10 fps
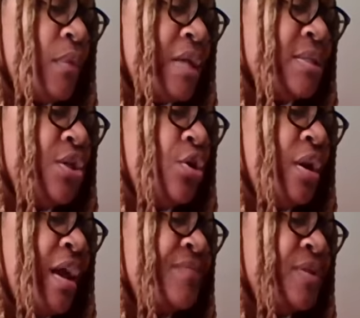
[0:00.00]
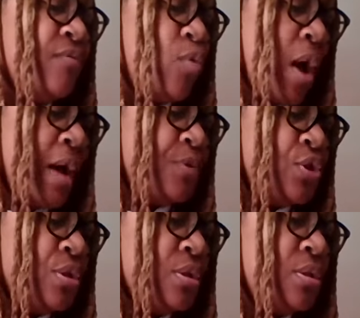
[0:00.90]
I see you're going to have several
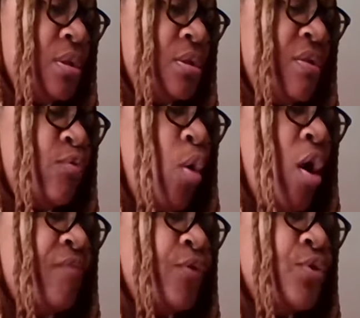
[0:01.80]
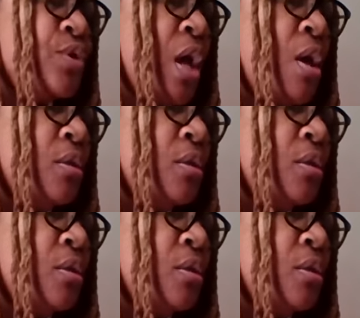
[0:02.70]
options, several offers.